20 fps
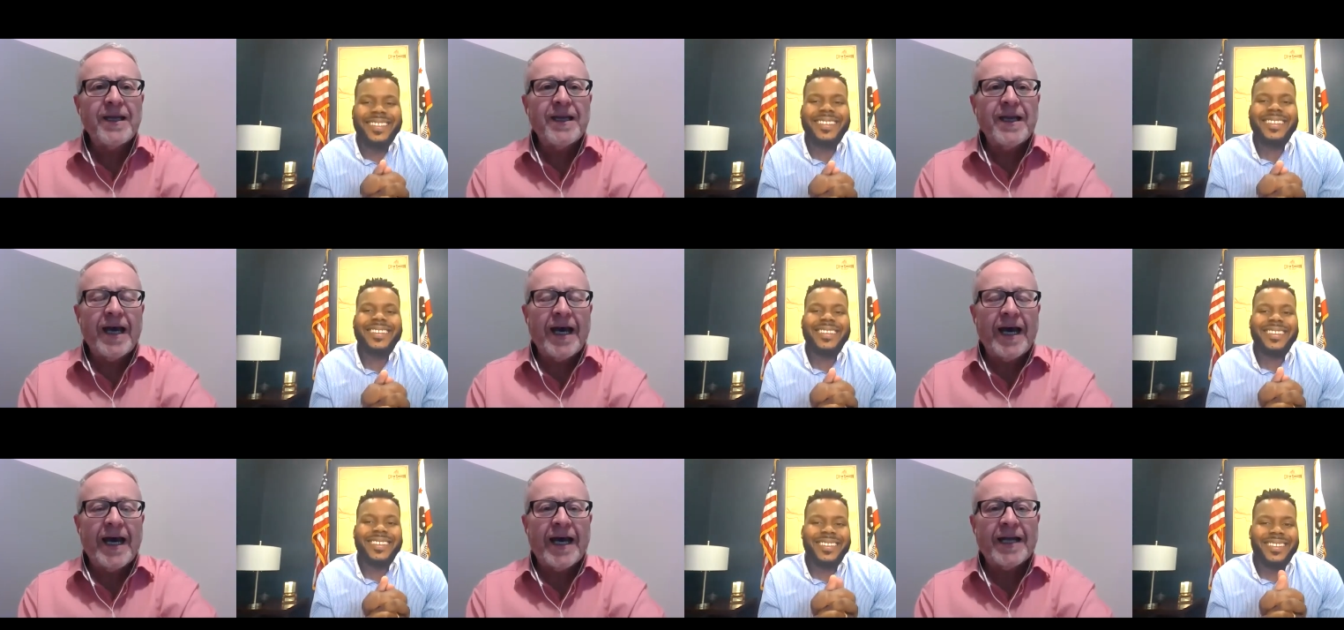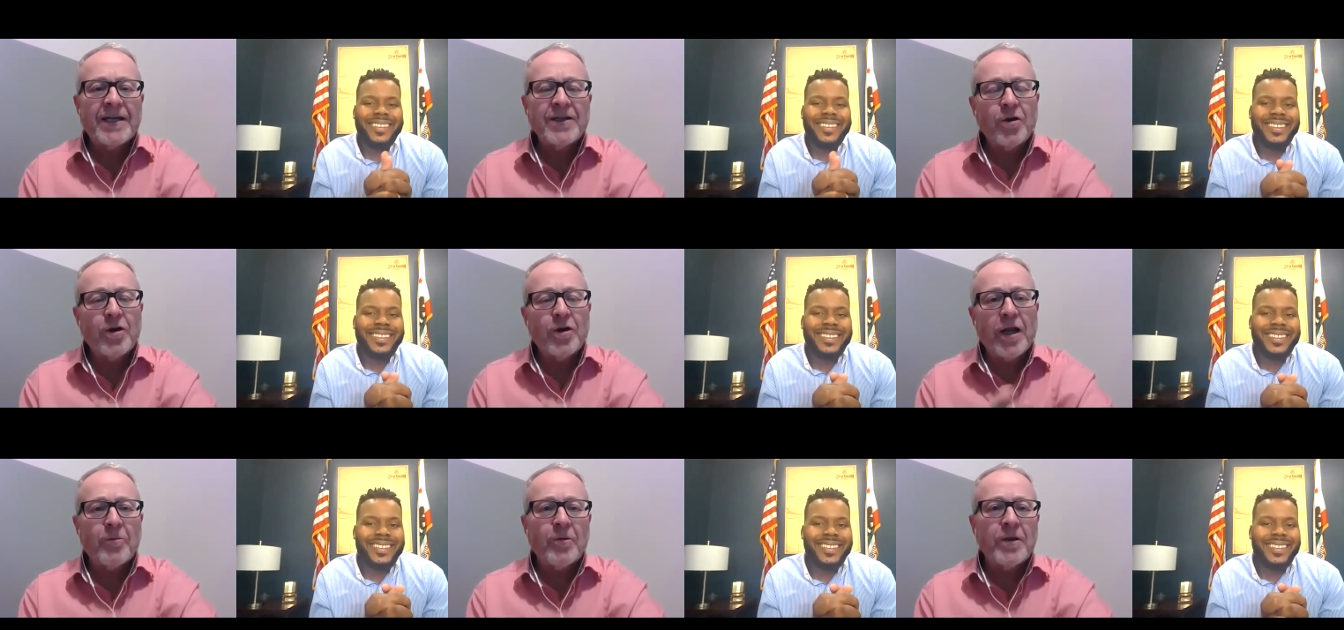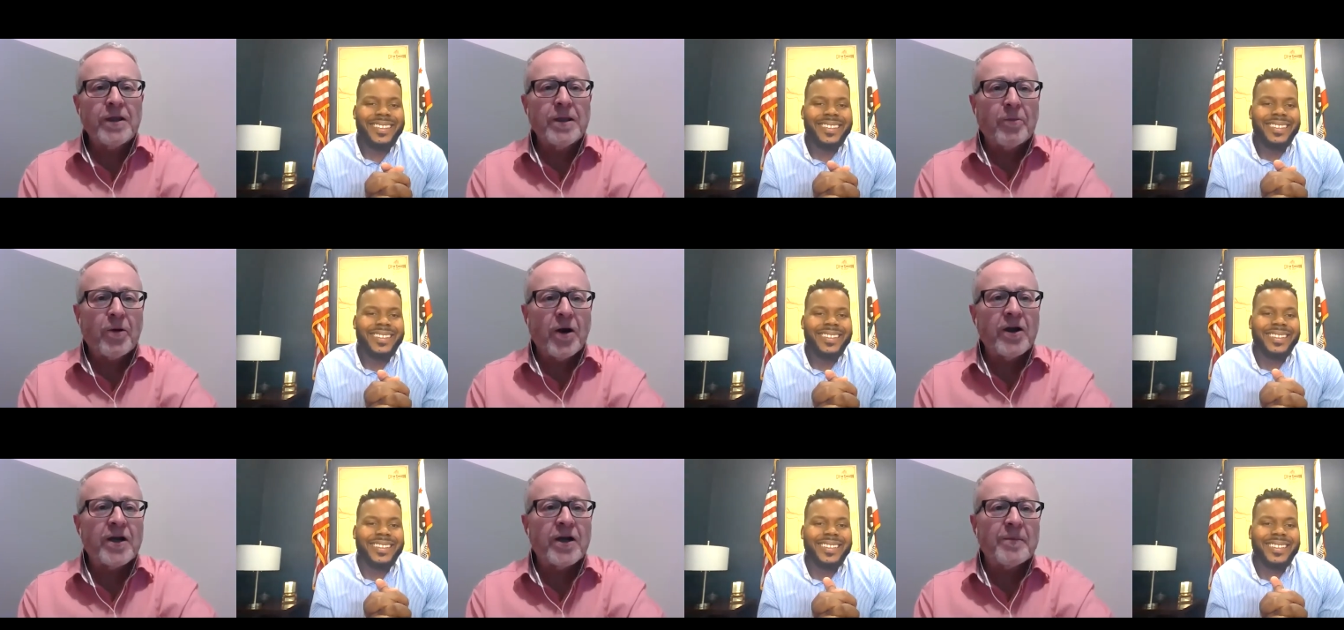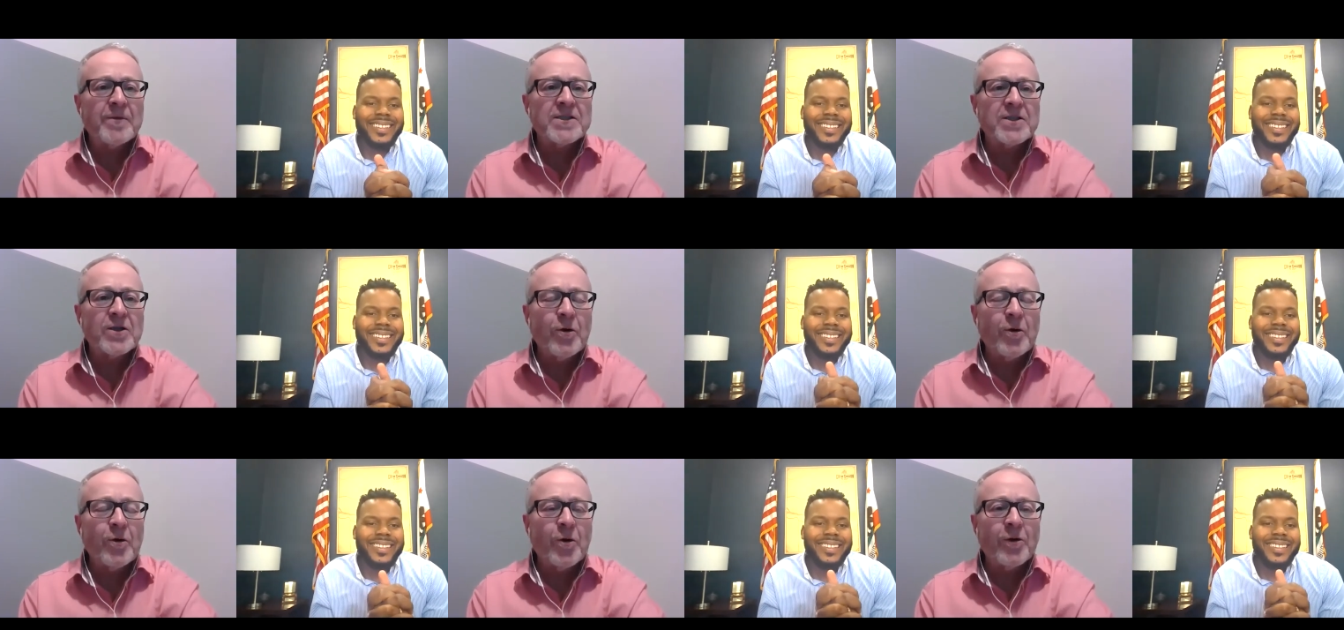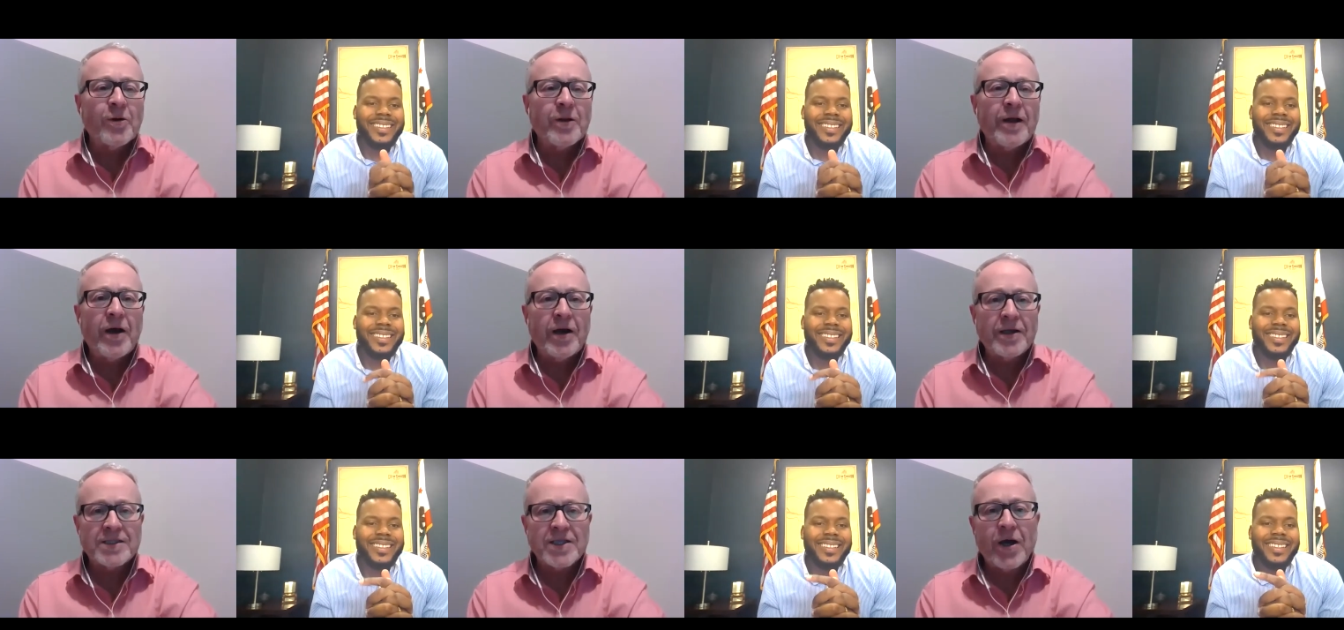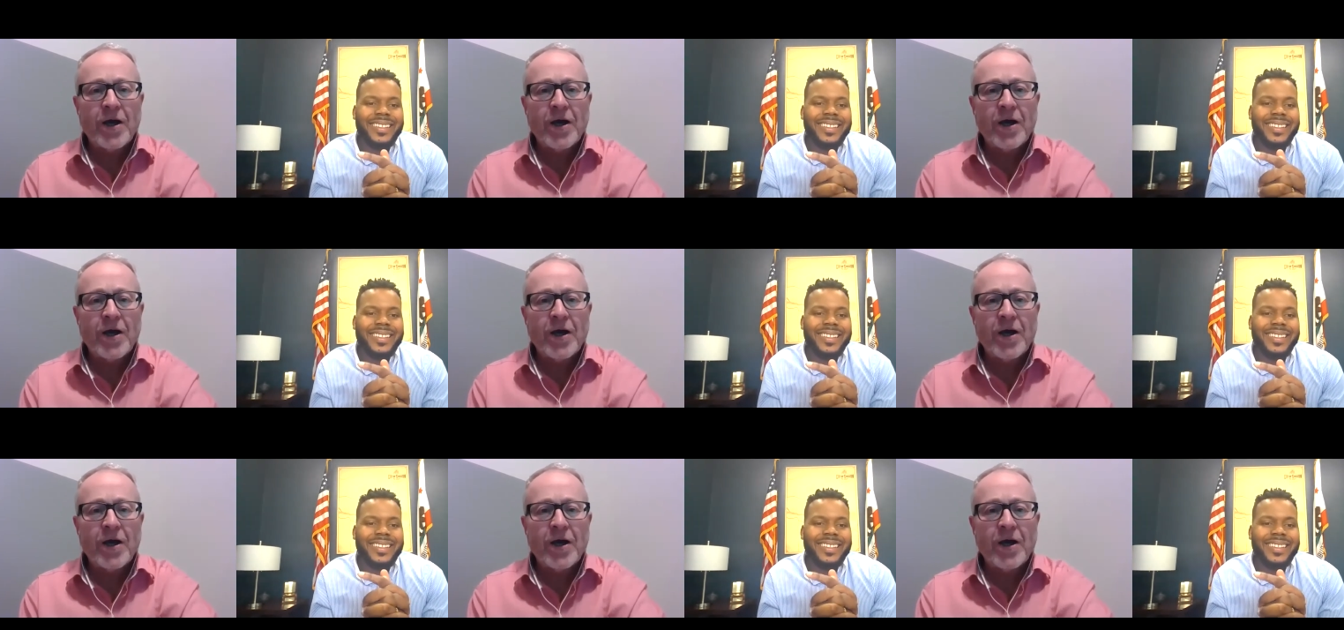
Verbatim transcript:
Speaker 1: uh, and good luck with the programme as, a whole, as a